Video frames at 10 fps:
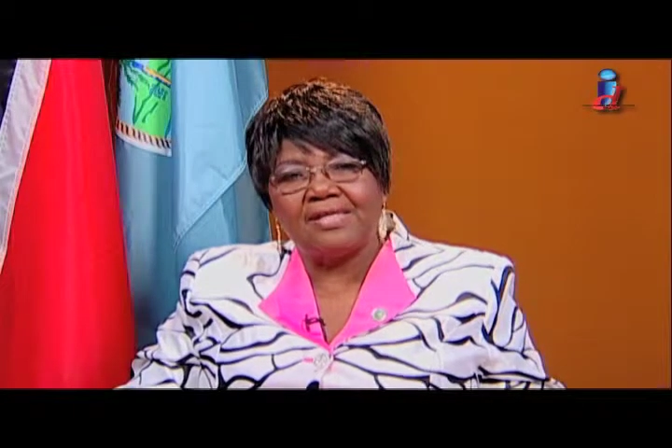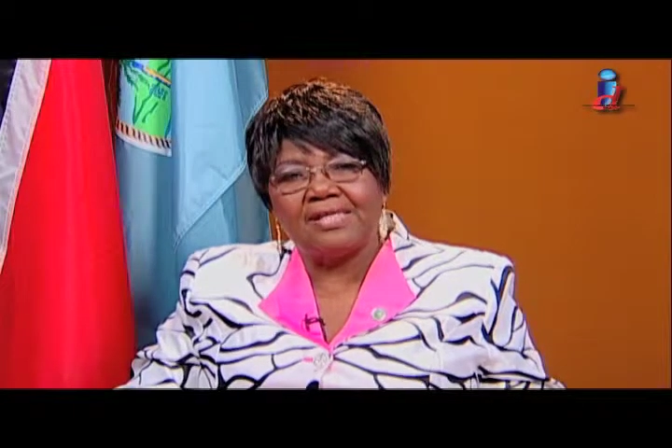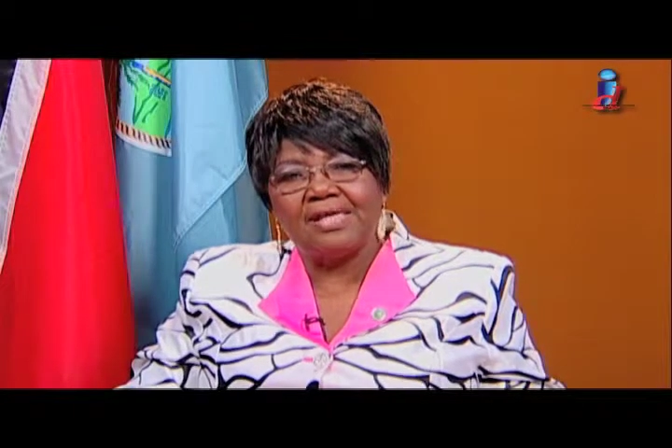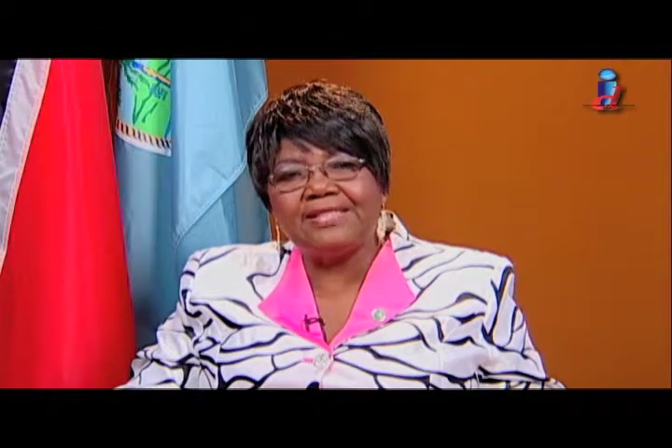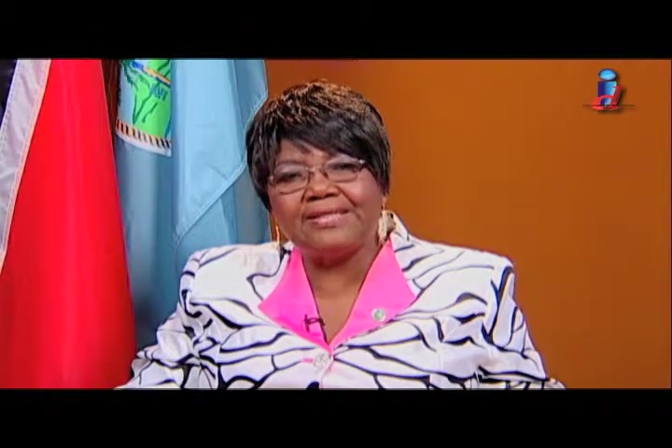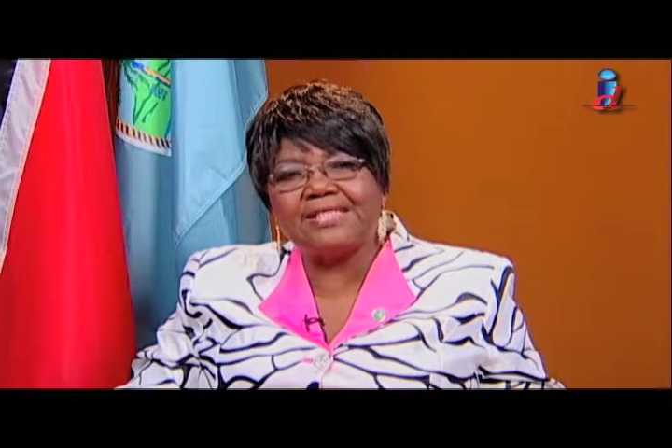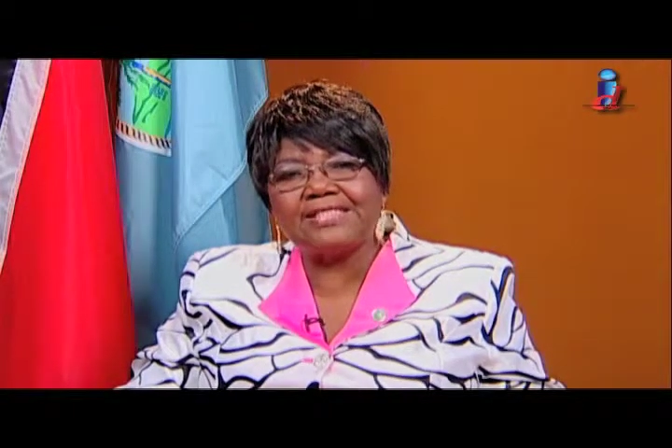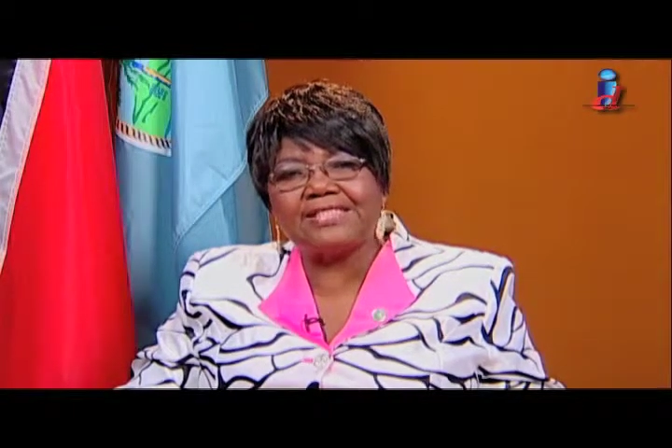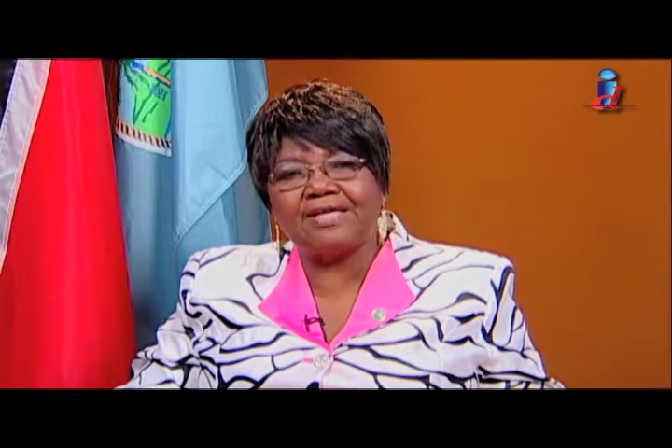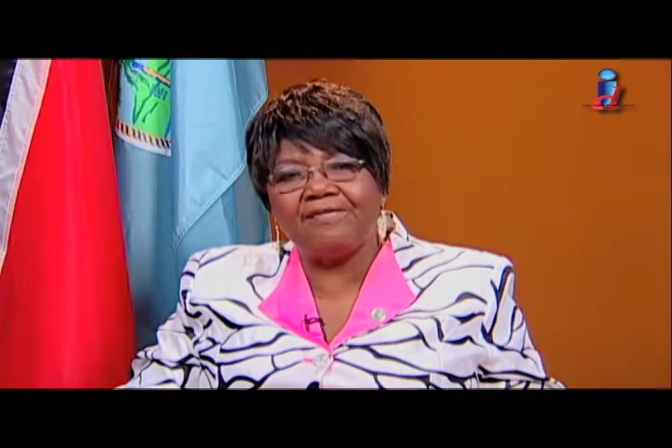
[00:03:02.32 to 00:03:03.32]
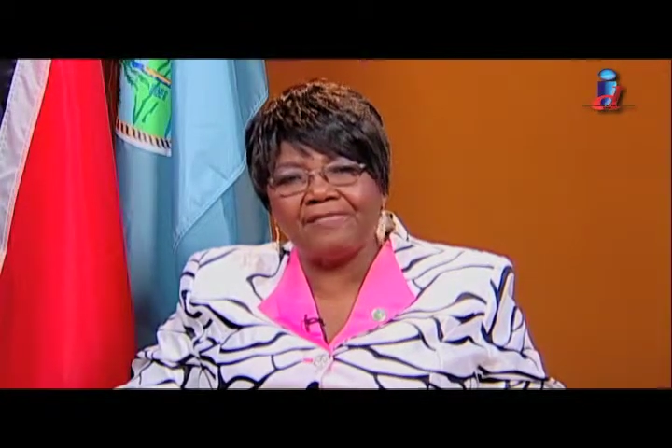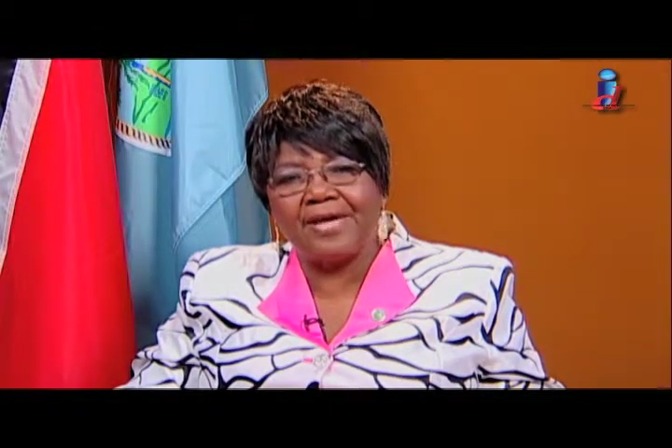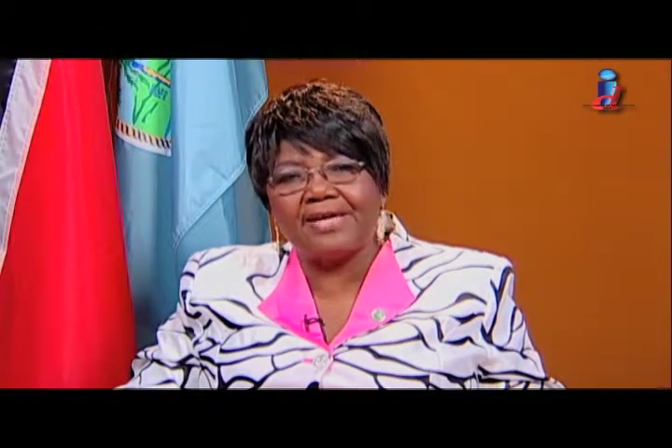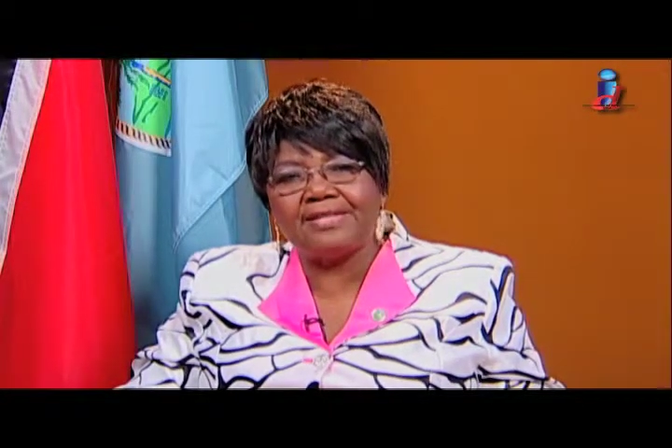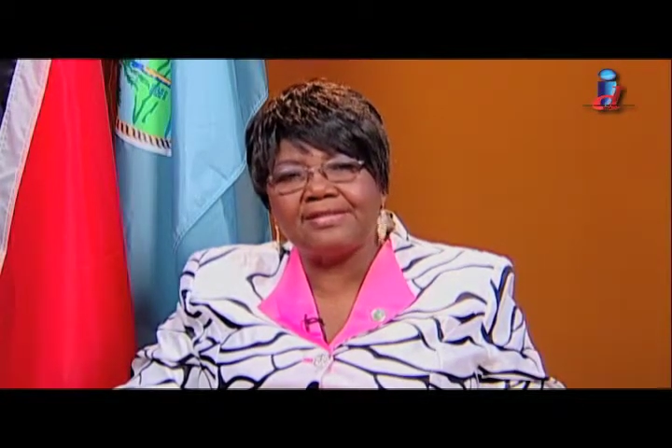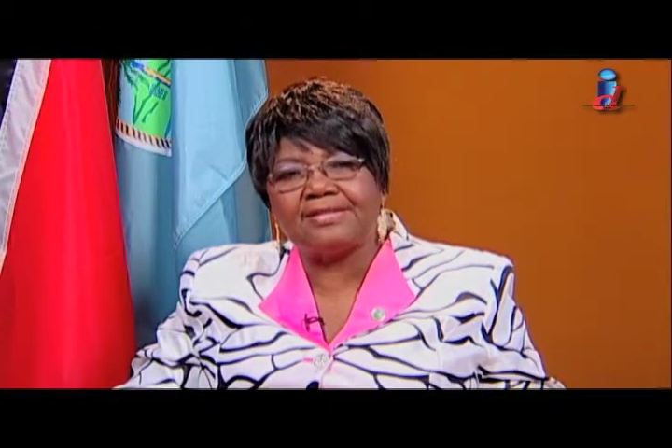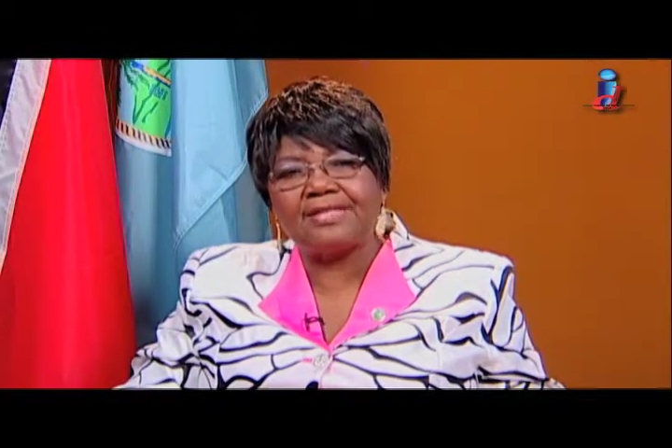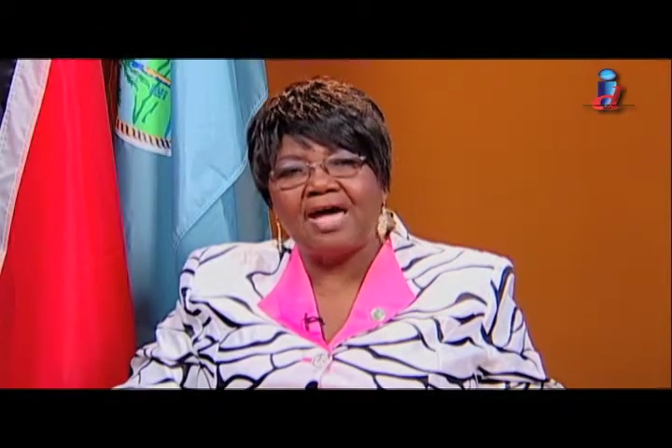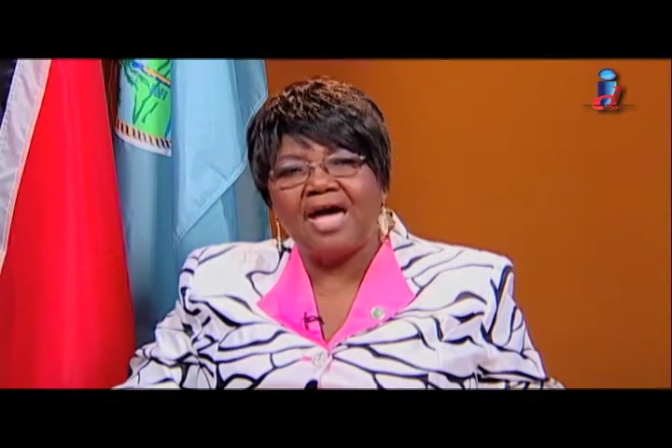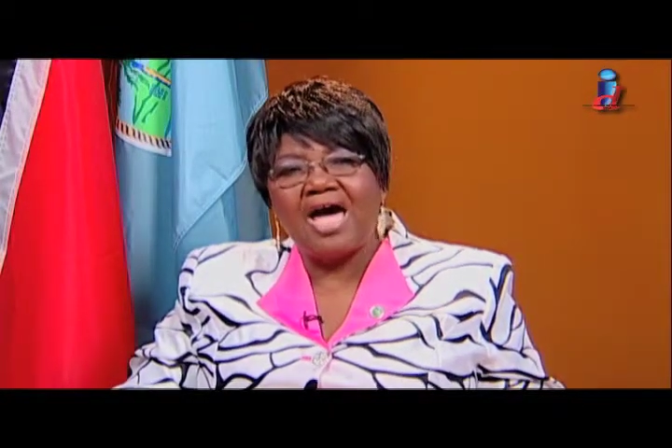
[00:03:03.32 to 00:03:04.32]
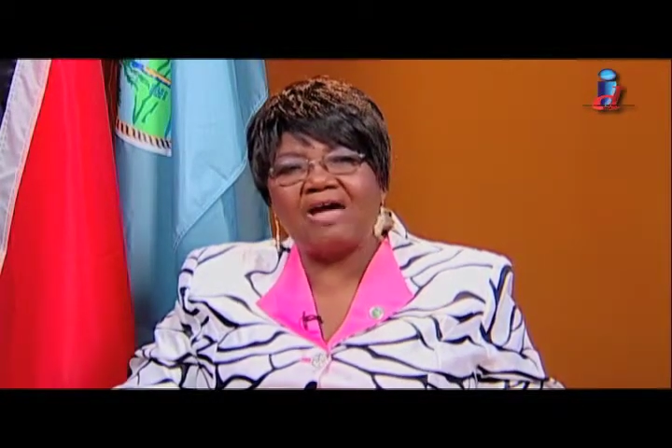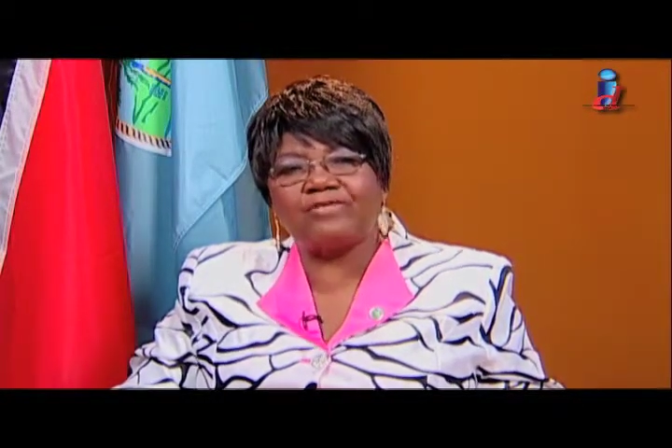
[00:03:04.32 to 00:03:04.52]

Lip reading: and these events have